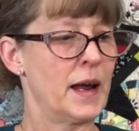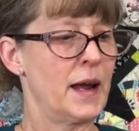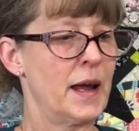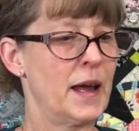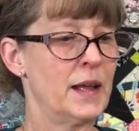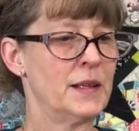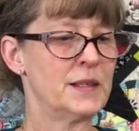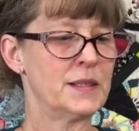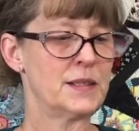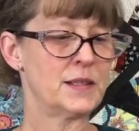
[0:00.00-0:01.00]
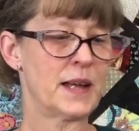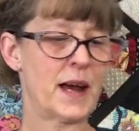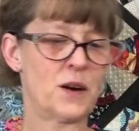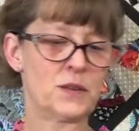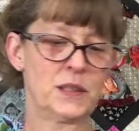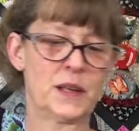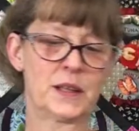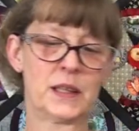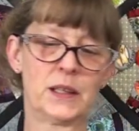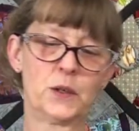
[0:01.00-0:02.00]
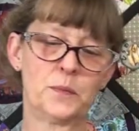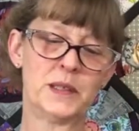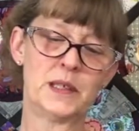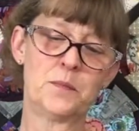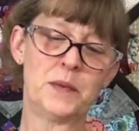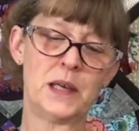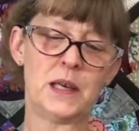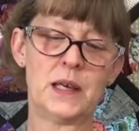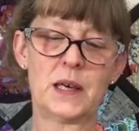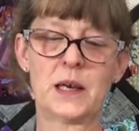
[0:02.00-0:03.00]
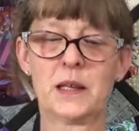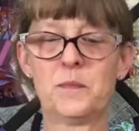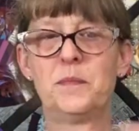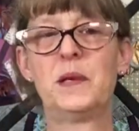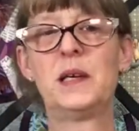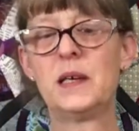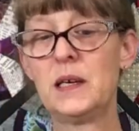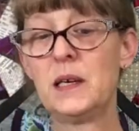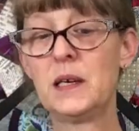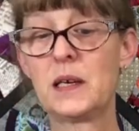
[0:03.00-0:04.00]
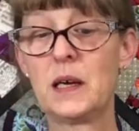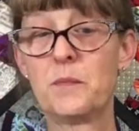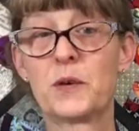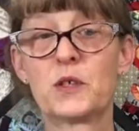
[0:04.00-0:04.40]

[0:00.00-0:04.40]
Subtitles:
And this is How Doth the Little Busy Bee, the Beekeeper's